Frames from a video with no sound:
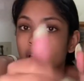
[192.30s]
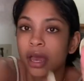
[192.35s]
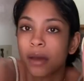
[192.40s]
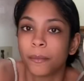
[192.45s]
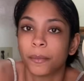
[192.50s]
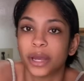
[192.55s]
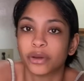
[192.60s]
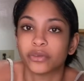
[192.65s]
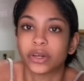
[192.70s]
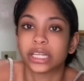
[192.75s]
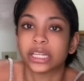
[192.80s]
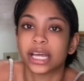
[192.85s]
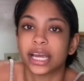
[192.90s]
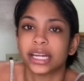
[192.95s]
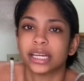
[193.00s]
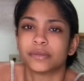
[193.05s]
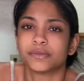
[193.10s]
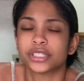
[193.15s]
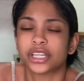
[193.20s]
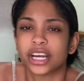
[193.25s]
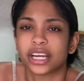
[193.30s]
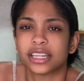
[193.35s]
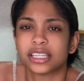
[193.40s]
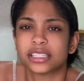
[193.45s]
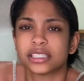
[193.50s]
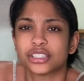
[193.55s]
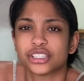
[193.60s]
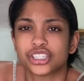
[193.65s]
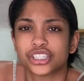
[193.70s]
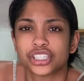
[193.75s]
my ring light, I'm sorry. This
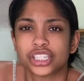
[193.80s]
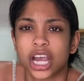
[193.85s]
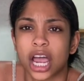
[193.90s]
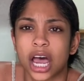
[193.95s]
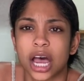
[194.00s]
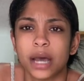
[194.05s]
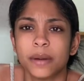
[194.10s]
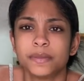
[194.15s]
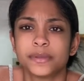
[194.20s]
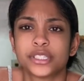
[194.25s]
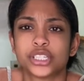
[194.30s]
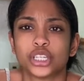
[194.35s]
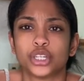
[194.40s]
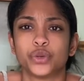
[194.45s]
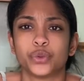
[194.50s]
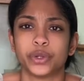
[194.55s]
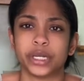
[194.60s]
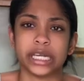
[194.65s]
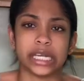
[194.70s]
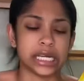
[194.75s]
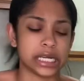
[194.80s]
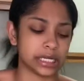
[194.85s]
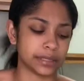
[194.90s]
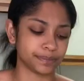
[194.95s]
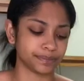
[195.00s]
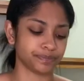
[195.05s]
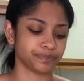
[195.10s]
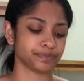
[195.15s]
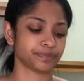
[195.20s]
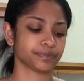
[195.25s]
is chopped
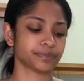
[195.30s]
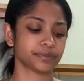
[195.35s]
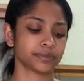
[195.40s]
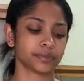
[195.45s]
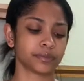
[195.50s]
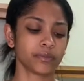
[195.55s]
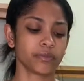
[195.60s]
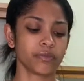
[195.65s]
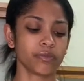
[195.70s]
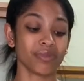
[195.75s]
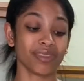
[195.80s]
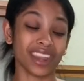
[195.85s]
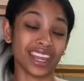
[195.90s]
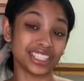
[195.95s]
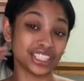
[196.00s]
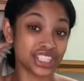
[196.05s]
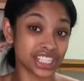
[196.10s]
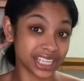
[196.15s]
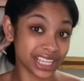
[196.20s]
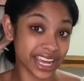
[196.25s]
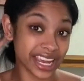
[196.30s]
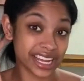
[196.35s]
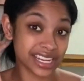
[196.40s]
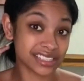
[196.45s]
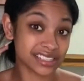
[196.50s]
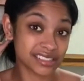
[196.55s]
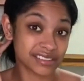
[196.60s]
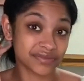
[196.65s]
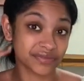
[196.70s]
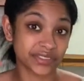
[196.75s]
green
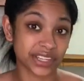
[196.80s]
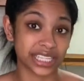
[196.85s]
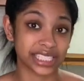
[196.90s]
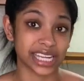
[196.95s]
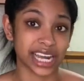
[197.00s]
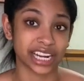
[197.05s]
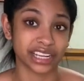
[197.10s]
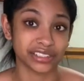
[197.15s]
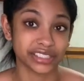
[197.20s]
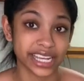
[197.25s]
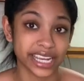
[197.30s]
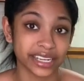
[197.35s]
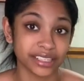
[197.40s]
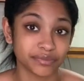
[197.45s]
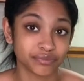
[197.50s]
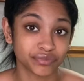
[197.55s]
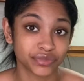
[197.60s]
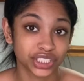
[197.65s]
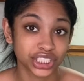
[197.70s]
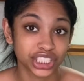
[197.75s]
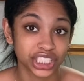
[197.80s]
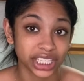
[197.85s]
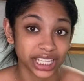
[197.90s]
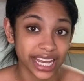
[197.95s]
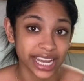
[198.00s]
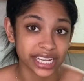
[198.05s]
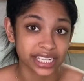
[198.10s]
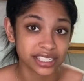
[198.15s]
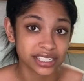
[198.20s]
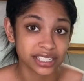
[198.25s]
chiles. Is that how you say it?
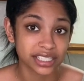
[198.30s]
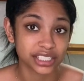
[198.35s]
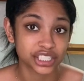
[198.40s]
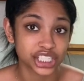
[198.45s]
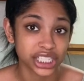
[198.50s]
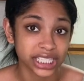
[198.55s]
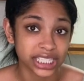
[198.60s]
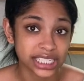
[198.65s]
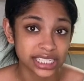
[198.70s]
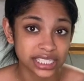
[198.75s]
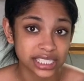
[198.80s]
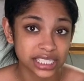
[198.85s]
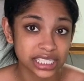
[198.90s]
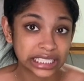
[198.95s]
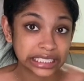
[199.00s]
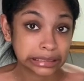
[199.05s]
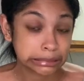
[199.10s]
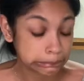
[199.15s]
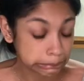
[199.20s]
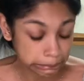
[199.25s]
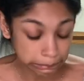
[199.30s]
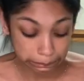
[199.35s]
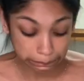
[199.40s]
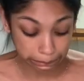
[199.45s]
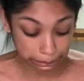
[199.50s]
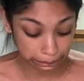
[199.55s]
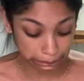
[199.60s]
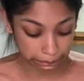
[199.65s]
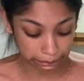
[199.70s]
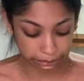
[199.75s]
Chiles? Chilies?
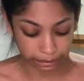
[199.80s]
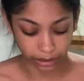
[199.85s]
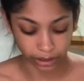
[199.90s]
Mm.